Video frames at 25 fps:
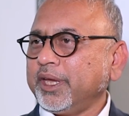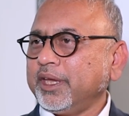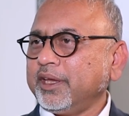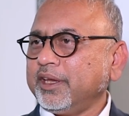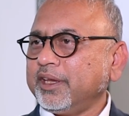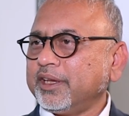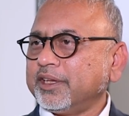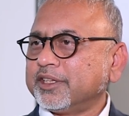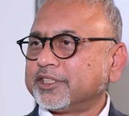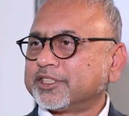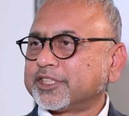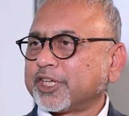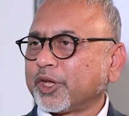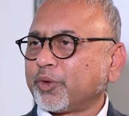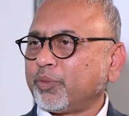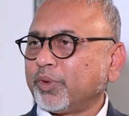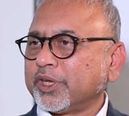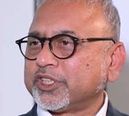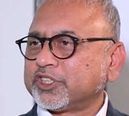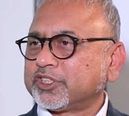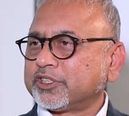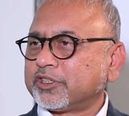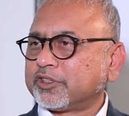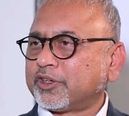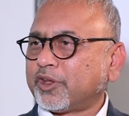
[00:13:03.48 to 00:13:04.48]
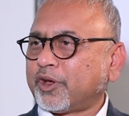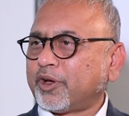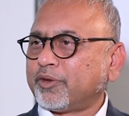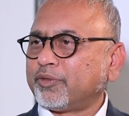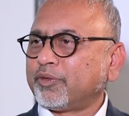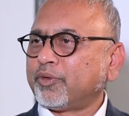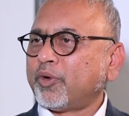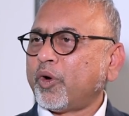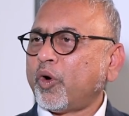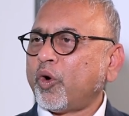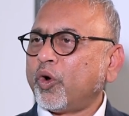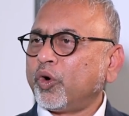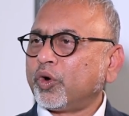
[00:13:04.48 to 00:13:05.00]
me, it's a question
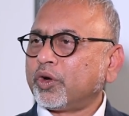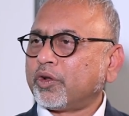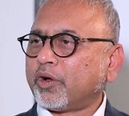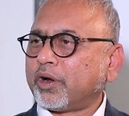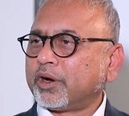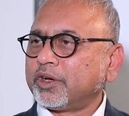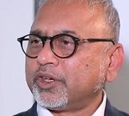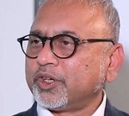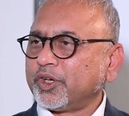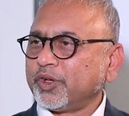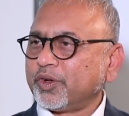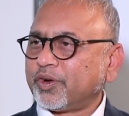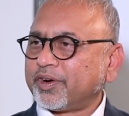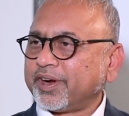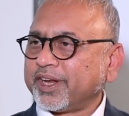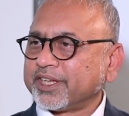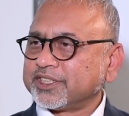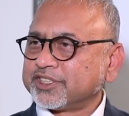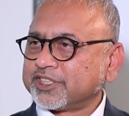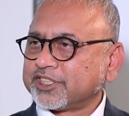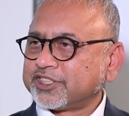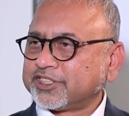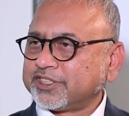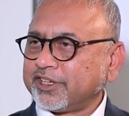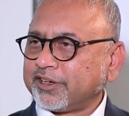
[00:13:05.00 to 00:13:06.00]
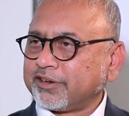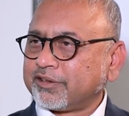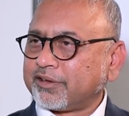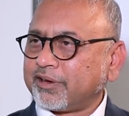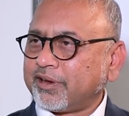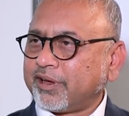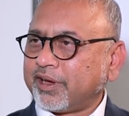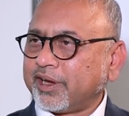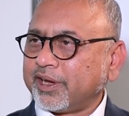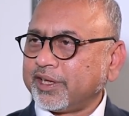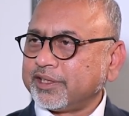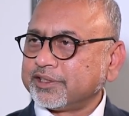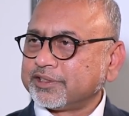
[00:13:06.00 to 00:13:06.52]
of hold on to your existing
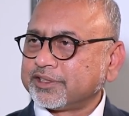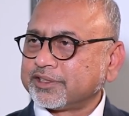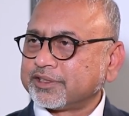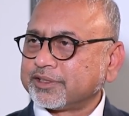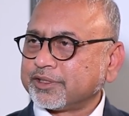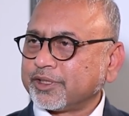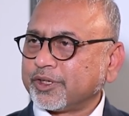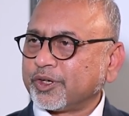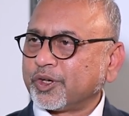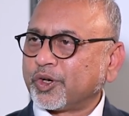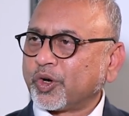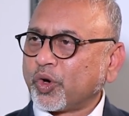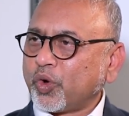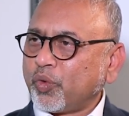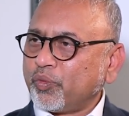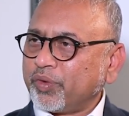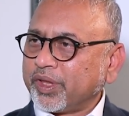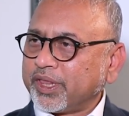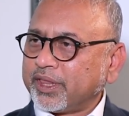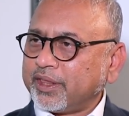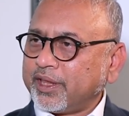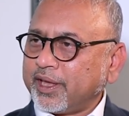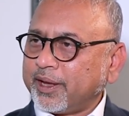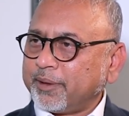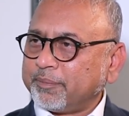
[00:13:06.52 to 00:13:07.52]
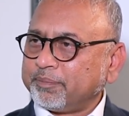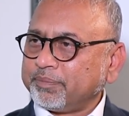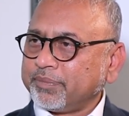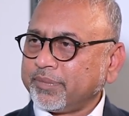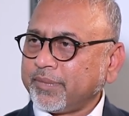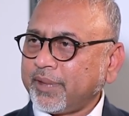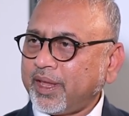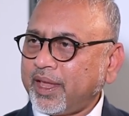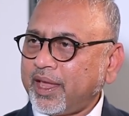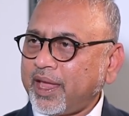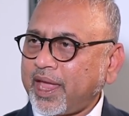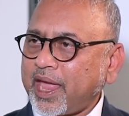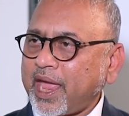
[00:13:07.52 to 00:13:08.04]
clients, grow with them,
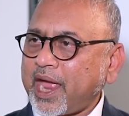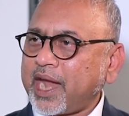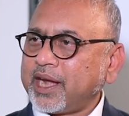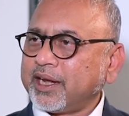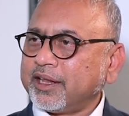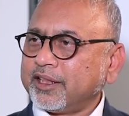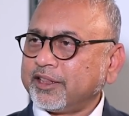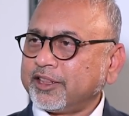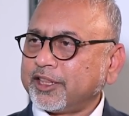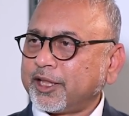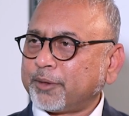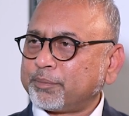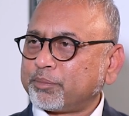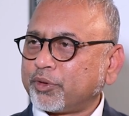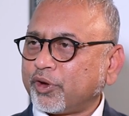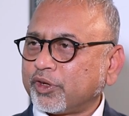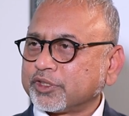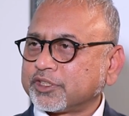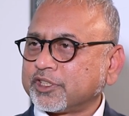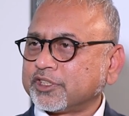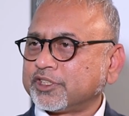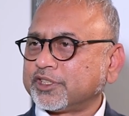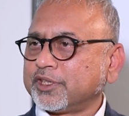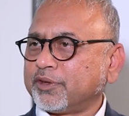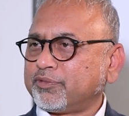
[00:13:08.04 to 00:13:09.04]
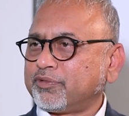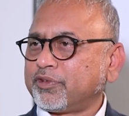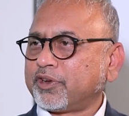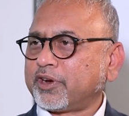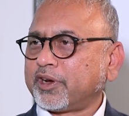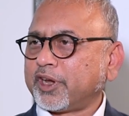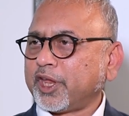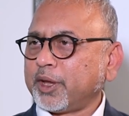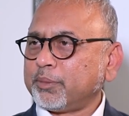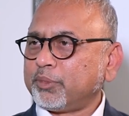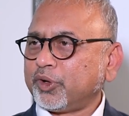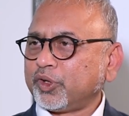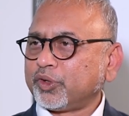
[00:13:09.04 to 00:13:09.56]
and in the process, if
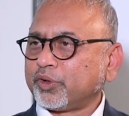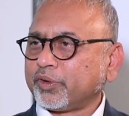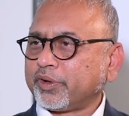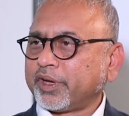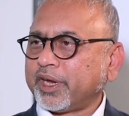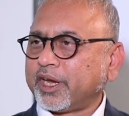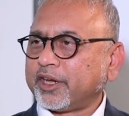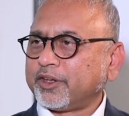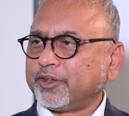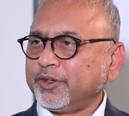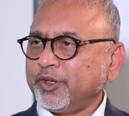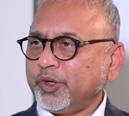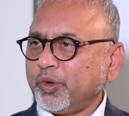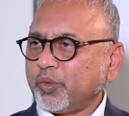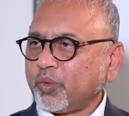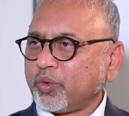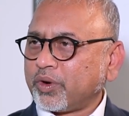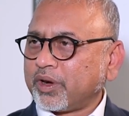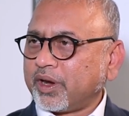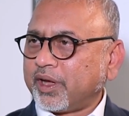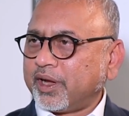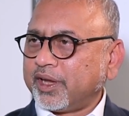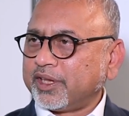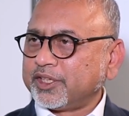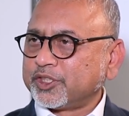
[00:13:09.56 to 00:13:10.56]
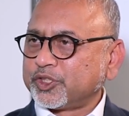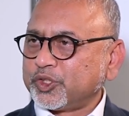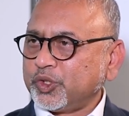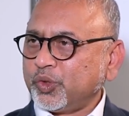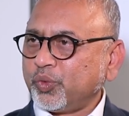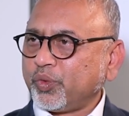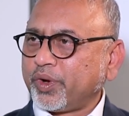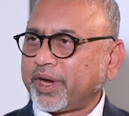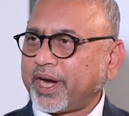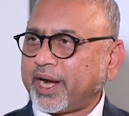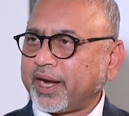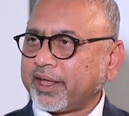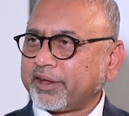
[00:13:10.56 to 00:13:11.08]
you're able to get new clients,
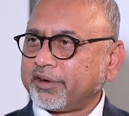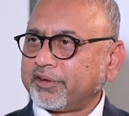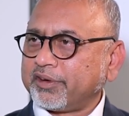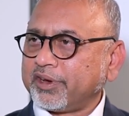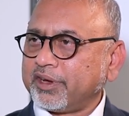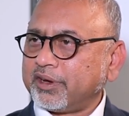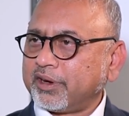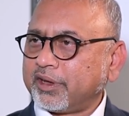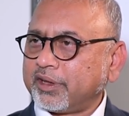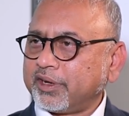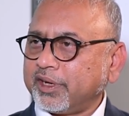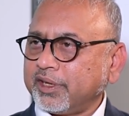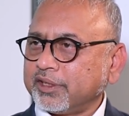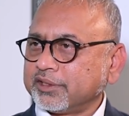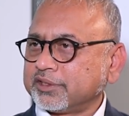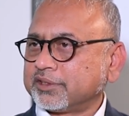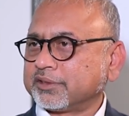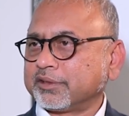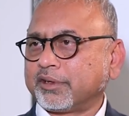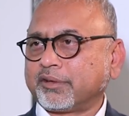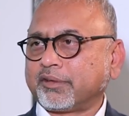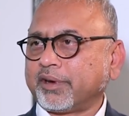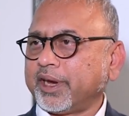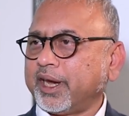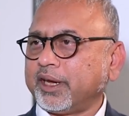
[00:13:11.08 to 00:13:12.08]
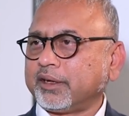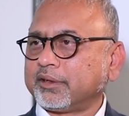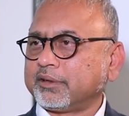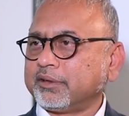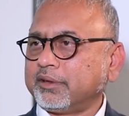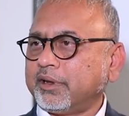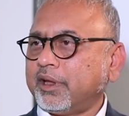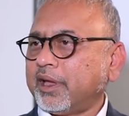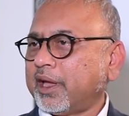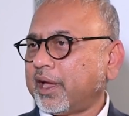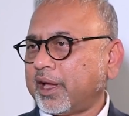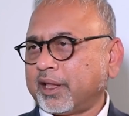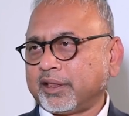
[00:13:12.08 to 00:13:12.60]
new category learnings, great.
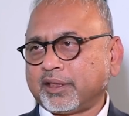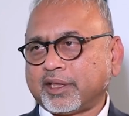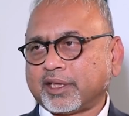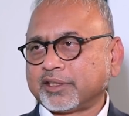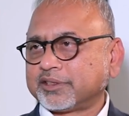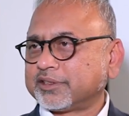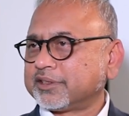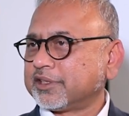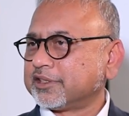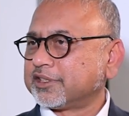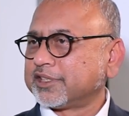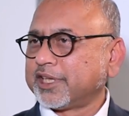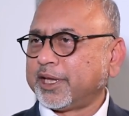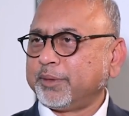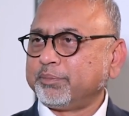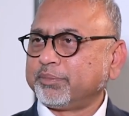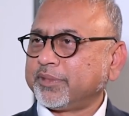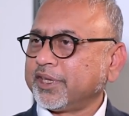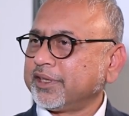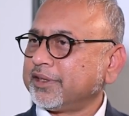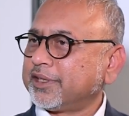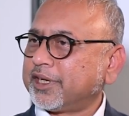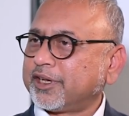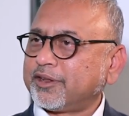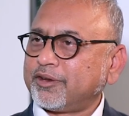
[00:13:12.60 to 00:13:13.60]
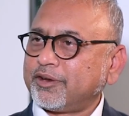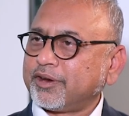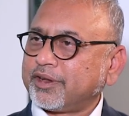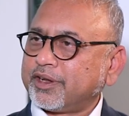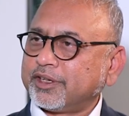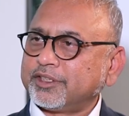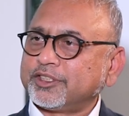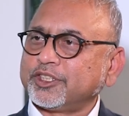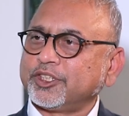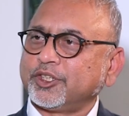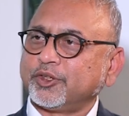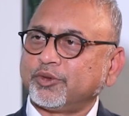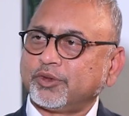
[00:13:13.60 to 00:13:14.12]
And that's the same thing that will
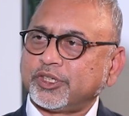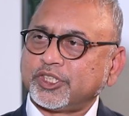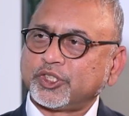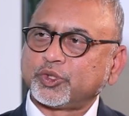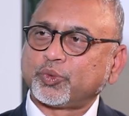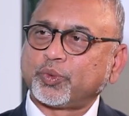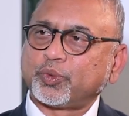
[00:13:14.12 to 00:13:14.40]
continue in